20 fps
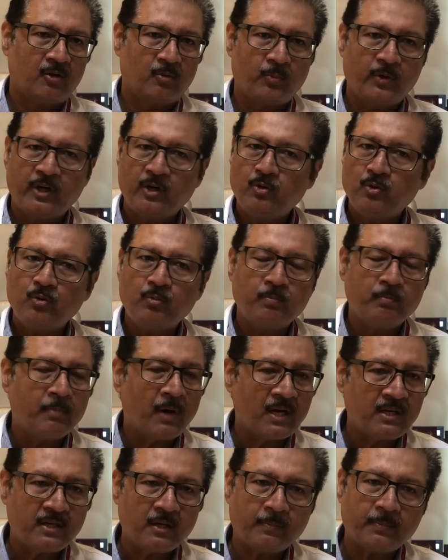We do
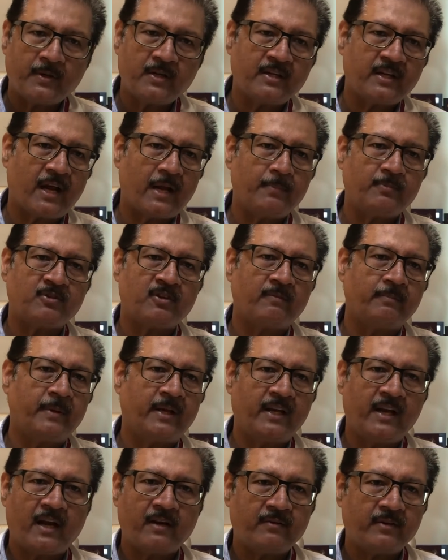multiple types of
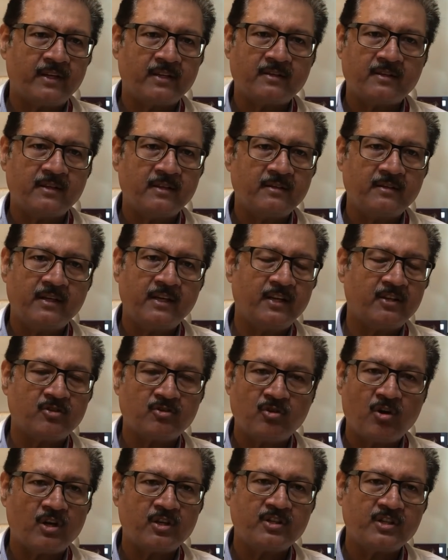bariatric surgery. It's
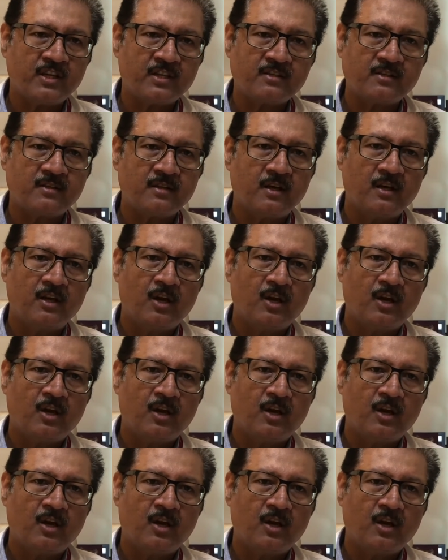not just